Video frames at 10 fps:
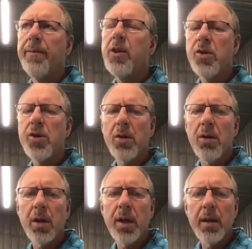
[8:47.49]
you should
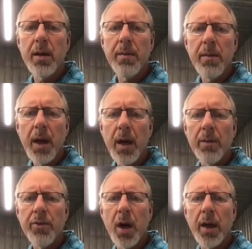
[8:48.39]
look into Air
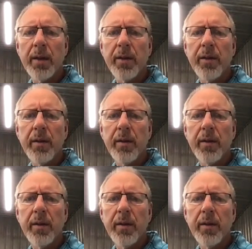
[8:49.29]
Products."